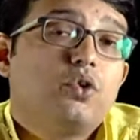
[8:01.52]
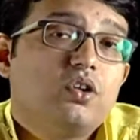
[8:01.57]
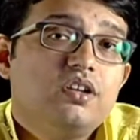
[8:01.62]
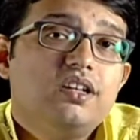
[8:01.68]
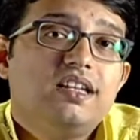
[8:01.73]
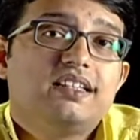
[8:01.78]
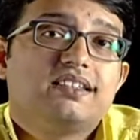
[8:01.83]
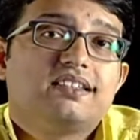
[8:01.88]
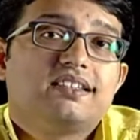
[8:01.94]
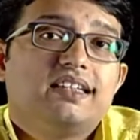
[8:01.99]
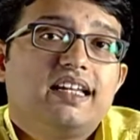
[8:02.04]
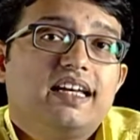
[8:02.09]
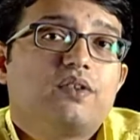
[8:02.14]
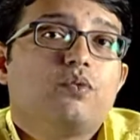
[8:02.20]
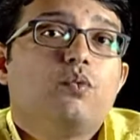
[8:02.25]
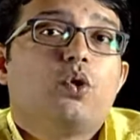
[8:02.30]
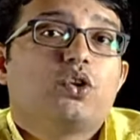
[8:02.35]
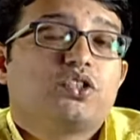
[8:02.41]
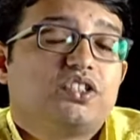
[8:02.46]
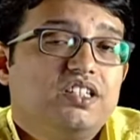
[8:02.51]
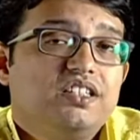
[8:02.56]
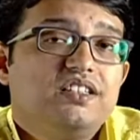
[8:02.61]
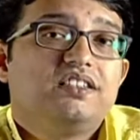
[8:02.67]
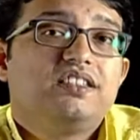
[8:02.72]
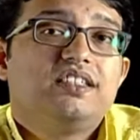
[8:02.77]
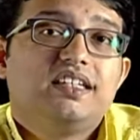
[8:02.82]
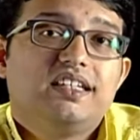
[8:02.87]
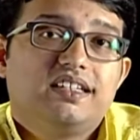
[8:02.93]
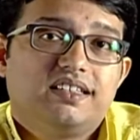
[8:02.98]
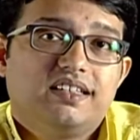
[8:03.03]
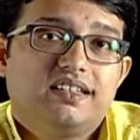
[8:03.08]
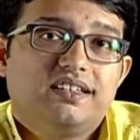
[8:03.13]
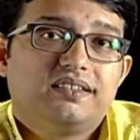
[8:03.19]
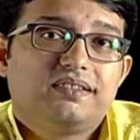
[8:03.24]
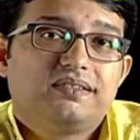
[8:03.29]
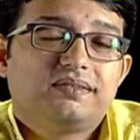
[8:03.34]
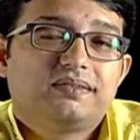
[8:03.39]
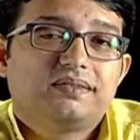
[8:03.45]
or less like watching theater,
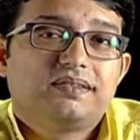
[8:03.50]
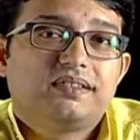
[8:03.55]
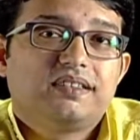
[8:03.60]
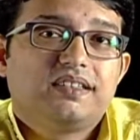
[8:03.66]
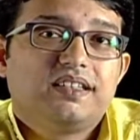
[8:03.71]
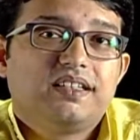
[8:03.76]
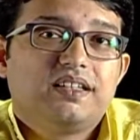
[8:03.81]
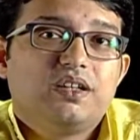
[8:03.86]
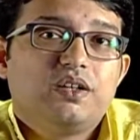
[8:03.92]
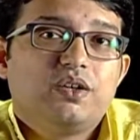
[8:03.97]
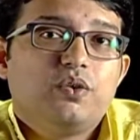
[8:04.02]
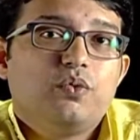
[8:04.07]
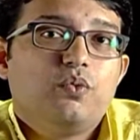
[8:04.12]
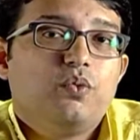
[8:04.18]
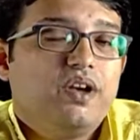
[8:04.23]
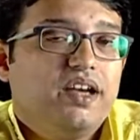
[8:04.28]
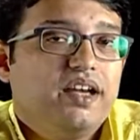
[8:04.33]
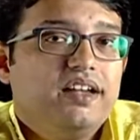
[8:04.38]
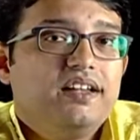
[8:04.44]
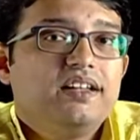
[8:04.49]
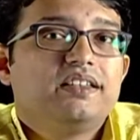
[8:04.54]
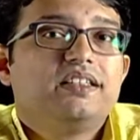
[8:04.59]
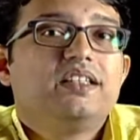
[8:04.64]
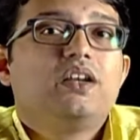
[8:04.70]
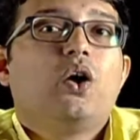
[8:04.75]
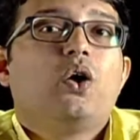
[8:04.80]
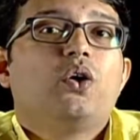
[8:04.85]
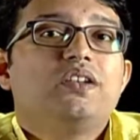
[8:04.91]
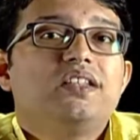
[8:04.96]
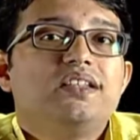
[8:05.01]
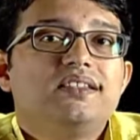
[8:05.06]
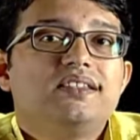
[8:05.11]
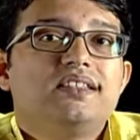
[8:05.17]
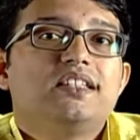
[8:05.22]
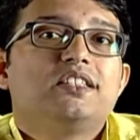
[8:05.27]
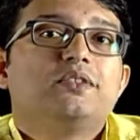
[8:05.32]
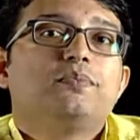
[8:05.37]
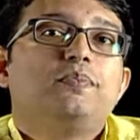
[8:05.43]
where the audience
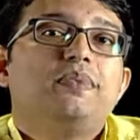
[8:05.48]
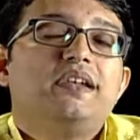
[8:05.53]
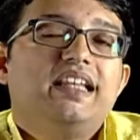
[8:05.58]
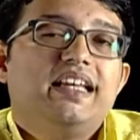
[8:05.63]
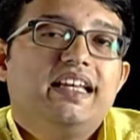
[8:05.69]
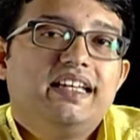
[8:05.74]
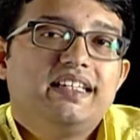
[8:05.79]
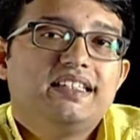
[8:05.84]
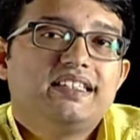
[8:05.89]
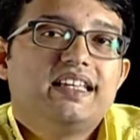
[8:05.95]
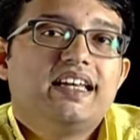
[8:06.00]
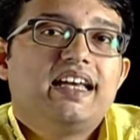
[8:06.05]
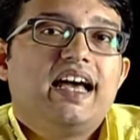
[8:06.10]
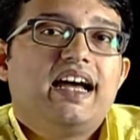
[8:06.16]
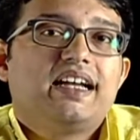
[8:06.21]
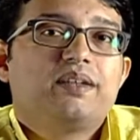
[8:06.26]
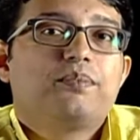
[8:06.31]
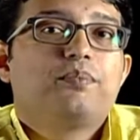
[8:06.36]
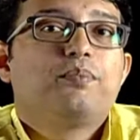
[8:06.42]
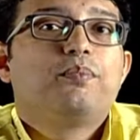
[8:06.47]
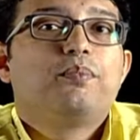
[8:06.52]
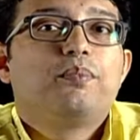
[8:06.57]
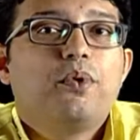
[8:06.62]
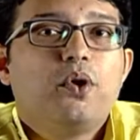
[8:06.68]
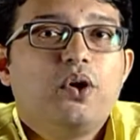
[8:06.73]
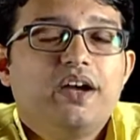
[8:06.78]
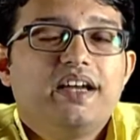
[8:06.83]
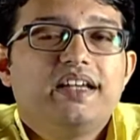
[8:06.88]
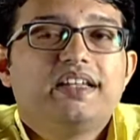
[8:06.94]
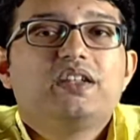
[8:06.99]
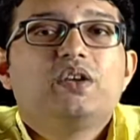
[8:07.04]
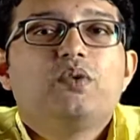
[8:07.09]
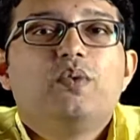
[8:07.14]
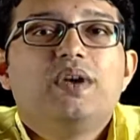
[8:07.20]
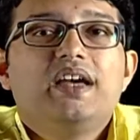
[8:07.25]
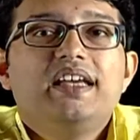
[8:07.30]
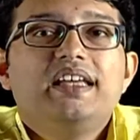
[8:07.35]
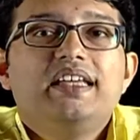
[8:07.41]
is placed at a point
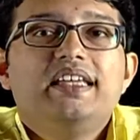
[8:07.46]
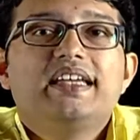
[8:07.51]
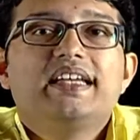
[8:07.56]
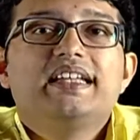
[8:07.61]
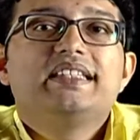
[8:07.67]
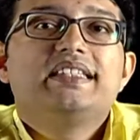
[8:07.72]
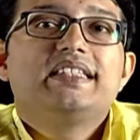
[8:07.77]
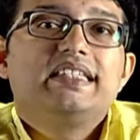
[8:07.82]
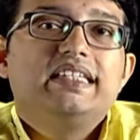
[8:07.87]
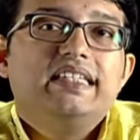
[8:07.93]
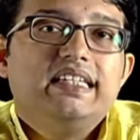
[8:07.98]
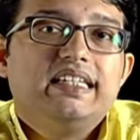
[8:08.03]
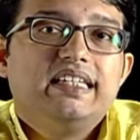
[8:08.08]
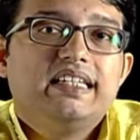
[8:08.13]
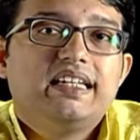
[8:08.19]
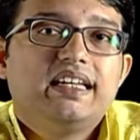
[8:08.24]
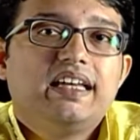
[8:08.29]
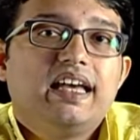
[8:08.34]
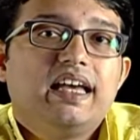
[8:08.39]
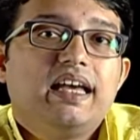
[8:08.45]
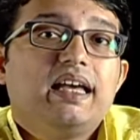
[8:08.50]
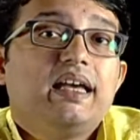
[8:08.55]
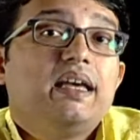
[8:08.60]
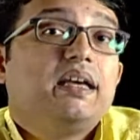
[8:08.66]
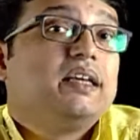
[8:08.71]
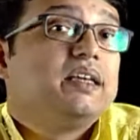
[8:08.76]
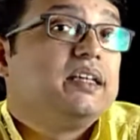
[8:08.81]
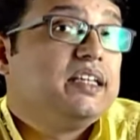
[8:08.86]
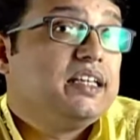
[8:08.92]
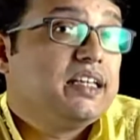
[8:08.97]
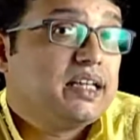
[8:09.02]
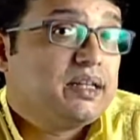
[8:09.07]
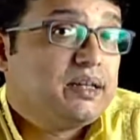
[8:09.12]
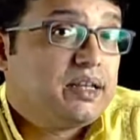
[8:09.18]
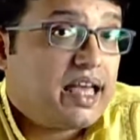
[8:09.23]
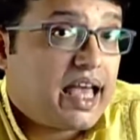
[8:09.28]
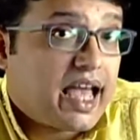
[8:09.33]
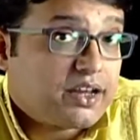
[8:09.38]
where he can see. He
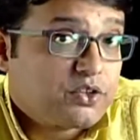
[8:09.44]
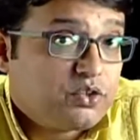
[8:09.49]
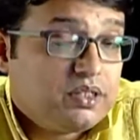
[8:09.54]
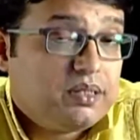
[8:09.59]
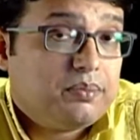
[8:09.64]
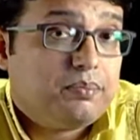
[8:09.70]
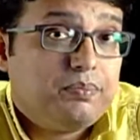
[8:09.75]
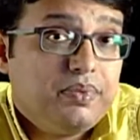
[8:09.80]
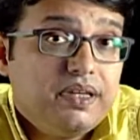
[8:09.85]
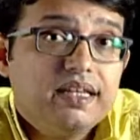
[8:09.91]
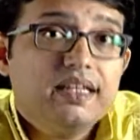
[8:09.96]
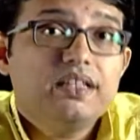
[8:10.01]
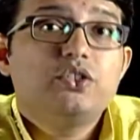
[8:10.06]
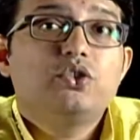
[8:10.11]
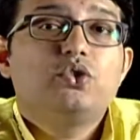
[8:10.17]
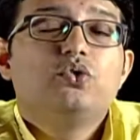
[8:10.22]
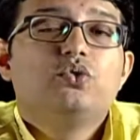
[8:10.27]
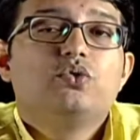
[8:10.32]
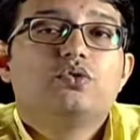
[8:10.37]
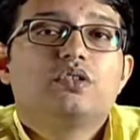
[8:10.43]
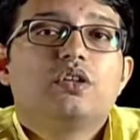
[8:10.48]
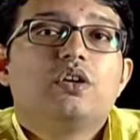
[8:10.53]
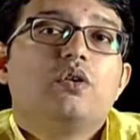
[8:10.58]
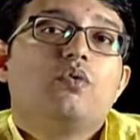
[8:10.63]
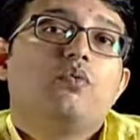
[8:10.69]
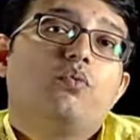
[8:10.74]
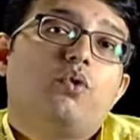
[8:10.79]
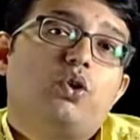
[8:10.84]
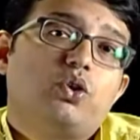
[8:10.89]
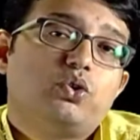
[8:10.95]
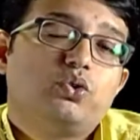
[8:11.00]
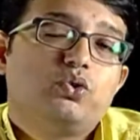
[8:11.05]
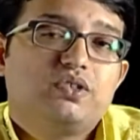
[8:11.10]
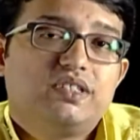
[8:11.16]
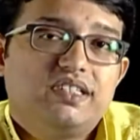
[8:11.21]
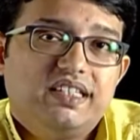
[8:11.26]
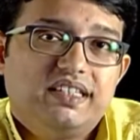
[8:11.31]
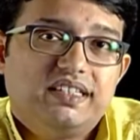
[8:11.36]
can actually pick and choose what to
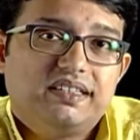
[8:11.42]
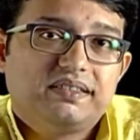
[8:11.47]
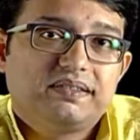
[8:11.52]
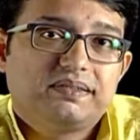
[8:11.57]
see.